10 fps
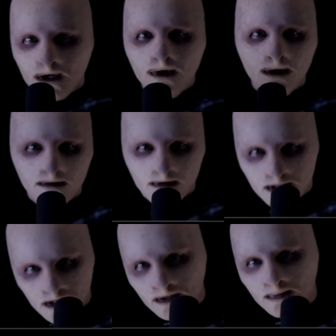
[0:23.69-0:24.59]
who had
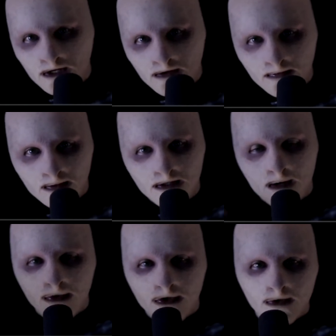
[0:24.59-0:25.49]
visited me from the
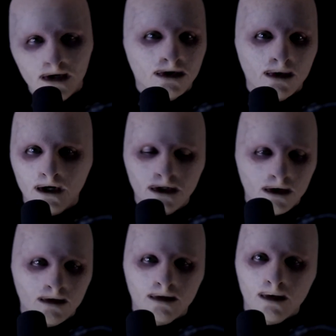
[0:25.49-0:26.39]
same street and so on and
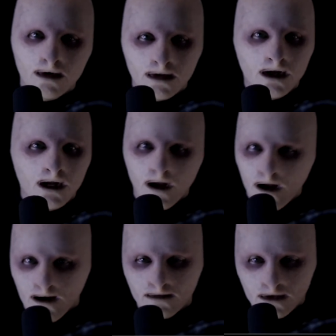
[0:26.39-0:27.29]
so forth
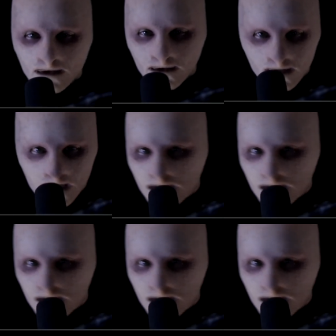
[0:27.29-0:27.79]
after